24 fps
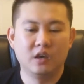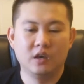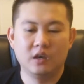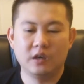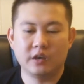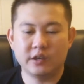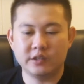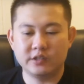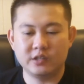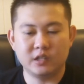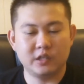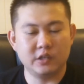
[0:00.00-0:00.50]

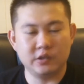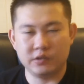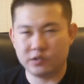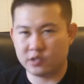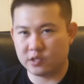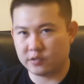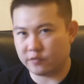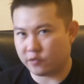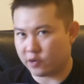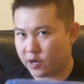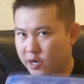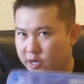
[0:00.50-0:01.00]
you can still use
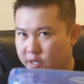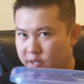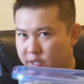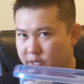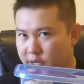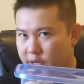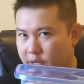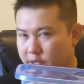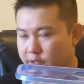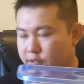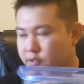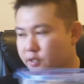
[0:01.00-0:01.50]
this for
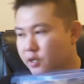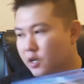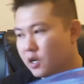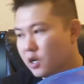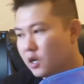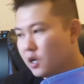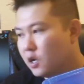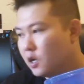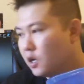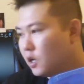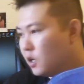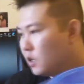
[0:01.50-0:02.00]
anything else.
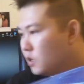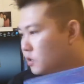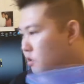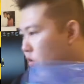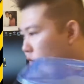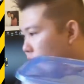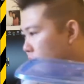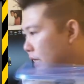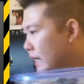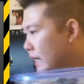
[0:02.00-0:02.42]
So